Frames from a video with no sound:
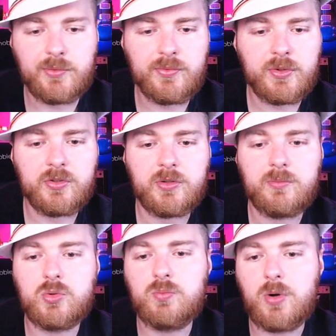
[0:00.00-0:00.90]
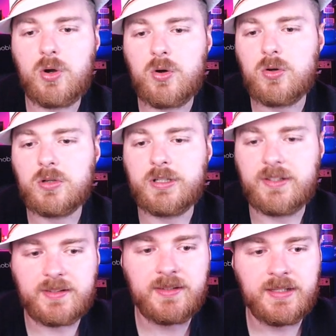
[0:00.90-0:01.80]
So for example,
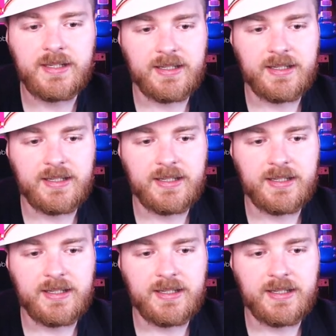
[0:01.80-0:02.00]
police.